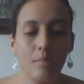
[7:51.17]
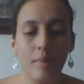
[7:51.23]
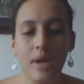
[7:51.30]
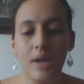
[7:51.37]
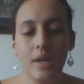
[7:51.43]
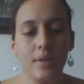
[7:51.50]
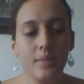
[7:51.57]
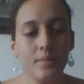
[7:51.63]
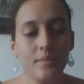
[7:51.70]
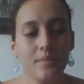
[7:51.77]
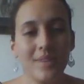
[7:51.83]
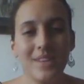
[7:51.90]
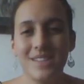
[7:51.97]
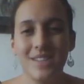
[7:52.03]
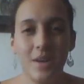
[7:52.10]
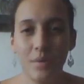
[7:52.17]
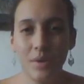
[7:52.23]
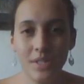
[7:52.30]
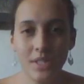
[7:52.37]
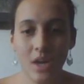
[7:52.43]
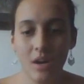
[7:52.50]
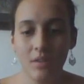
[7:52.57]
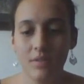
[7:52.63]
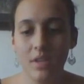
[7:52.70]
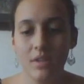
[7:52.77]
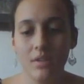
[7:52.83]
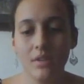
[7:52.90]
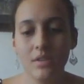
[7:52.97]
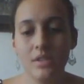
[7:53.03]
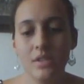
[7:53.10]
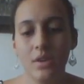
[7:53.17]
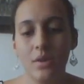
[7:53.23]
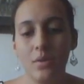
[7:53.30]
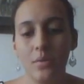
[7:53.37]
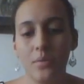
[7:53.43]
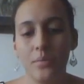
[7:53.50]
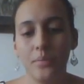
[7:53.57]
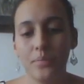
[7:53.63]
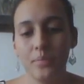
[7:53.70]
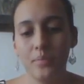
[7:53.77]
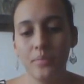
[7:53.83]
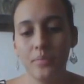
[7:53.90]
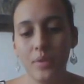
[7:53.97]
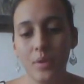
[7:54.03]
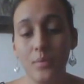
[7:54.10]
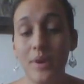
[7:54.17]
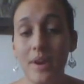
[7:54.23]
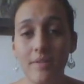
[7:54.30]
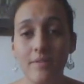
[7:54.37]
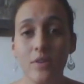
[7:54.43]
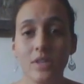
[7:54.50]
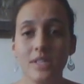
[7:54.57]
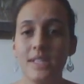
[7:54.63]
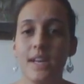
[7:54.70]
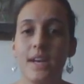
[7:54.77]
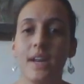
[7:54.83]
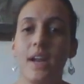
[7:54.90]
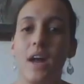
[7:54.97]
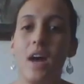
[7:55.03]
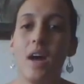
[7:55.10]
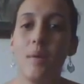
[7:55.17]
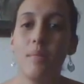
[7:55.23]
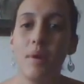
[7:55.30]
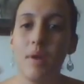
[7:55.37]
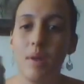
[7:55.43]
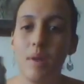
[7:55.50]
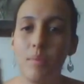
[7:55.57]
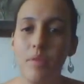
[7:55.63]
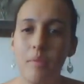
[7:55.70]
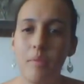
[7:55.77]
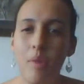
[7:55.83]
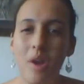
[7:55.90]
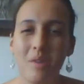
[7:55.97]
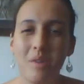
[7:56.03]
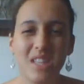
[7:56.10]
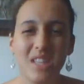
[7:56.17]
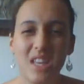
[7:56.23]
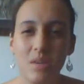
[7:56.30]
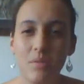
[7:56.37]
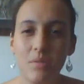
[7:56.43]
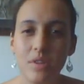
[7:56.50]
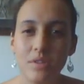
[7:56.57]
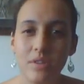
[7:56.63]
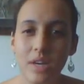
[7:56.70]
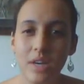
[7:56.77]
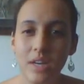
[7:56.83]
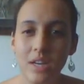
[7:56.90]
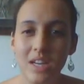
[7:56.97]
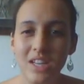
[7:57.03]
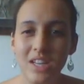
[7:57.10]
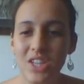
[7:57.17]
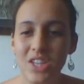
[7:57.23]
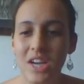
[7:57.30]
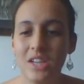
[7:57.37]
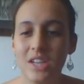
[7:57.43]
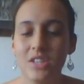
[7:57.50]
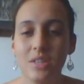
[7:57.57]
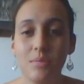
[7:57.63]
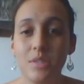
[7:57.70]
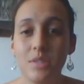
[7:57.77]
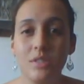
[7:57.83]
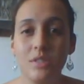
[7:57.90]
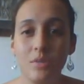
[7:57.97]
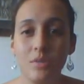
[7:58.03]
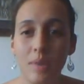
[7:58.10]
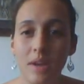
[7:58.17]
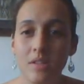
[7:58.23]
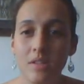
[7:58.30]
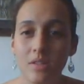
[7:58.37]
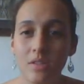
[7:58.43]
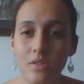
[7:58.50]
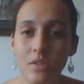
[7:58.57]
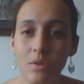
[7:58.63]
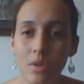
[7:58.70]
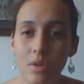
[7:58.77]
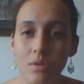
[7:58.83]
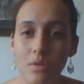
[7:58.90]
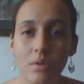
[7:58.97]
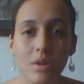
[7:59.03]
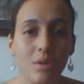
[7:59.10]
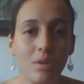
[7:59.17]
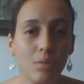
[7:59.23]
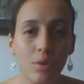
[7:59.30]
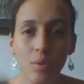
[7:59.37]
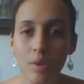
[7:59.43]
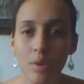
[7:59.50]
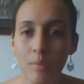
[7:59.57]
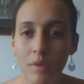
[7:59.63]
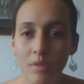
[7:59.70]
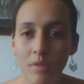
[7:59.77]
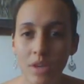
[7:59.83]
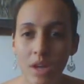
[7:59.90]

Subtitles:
But it's not real soft either. So when I first knitted it up and I put them on, I was like, ew, these are kind of itchy actually, which is too bad because they're so cute and I want to wear them every